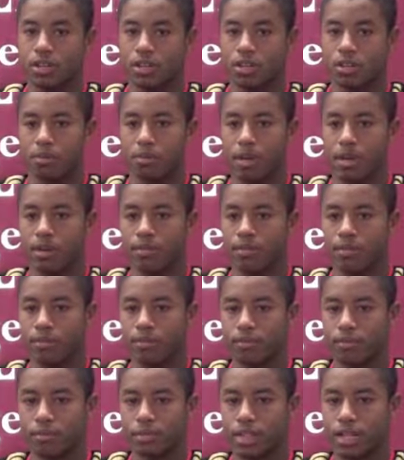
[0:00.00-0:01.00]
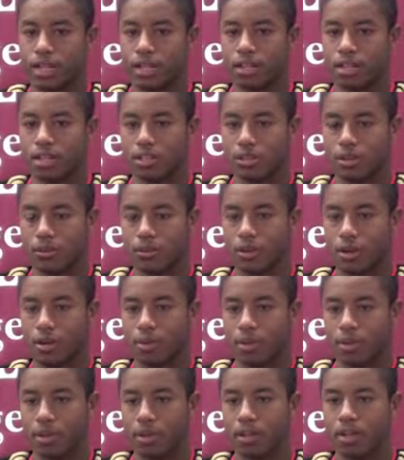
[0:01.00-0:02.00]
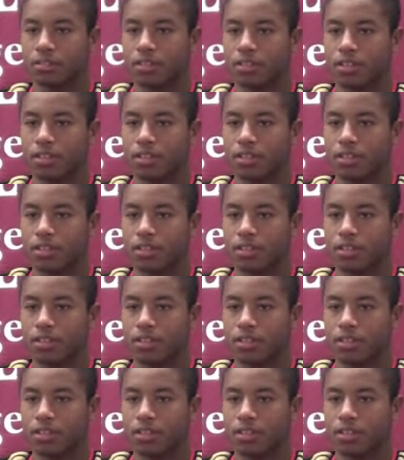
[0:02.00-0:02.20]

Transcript: could benefit from psychological therapy.